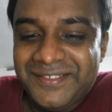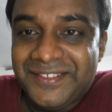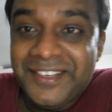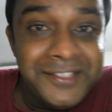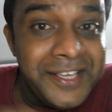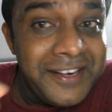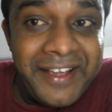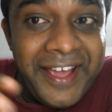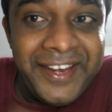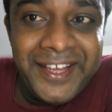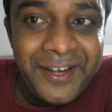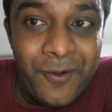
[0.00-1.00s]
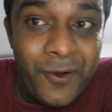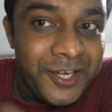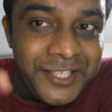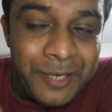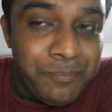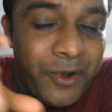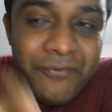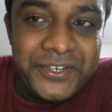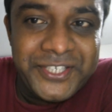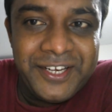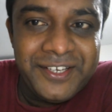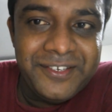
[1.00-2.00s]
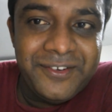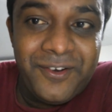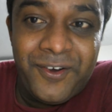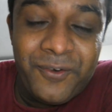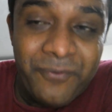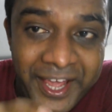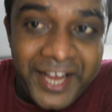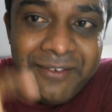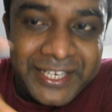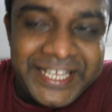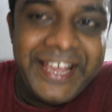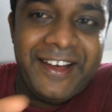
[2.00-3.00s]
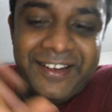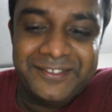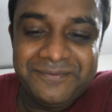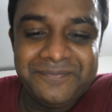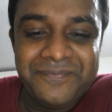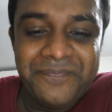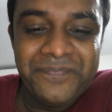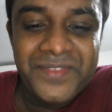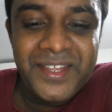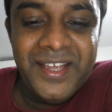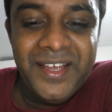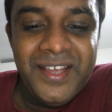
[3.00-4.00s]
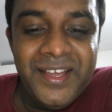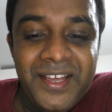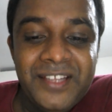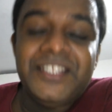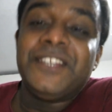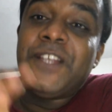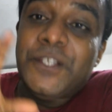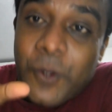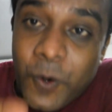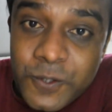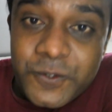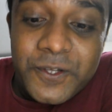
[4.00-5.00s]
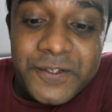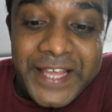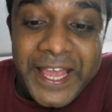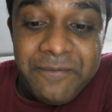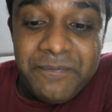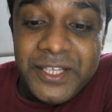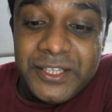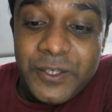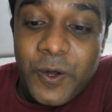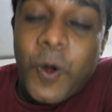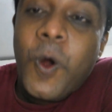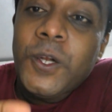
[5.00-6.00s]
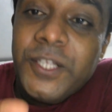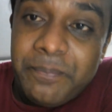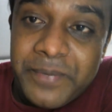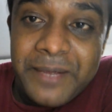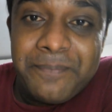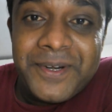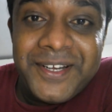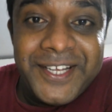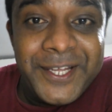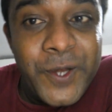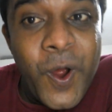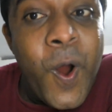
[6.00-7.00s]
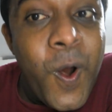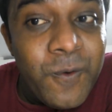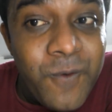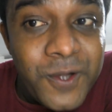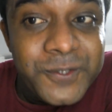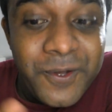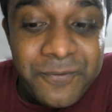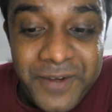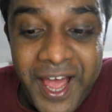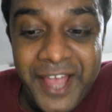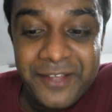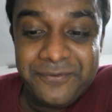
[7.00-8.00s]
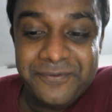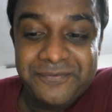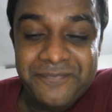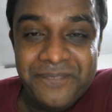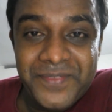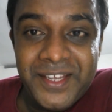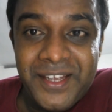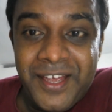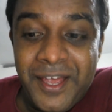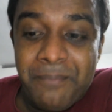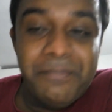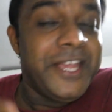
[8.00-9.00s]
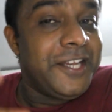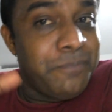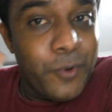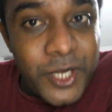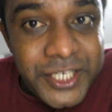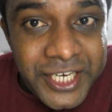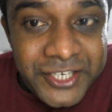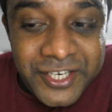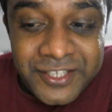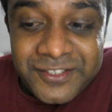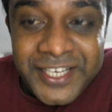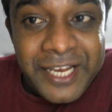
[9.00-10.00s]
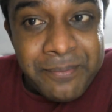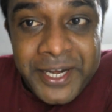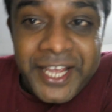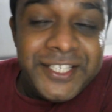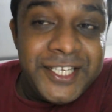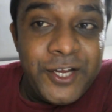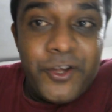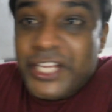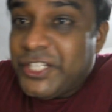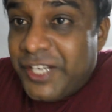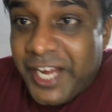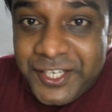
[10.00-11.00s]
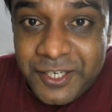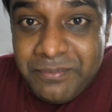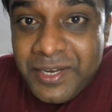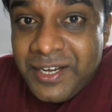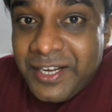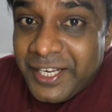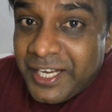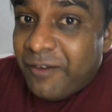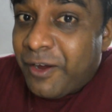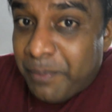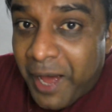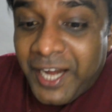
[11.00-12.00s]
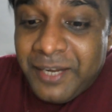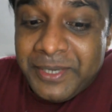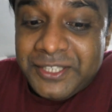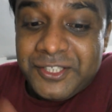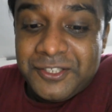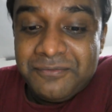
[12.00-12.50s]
in their career or in their profession or wherever they are. This is also same with all the people in all walks of life. Be it politicians deliberating on education bill in our parliament,